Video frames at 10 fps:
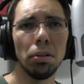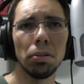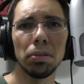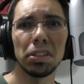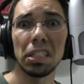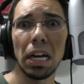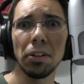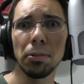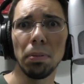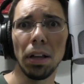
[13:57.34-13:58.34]

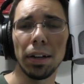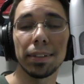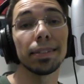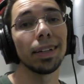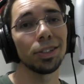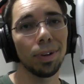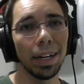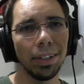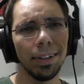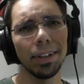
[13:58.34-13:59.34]
sound blocks. That's right,
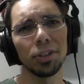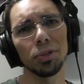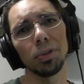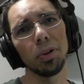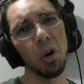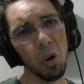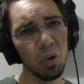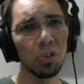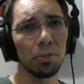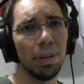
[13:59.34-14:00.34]
you can control
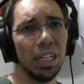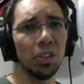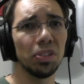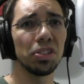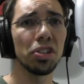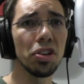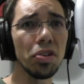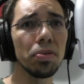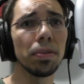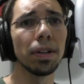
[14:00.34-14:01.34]
older pedals too,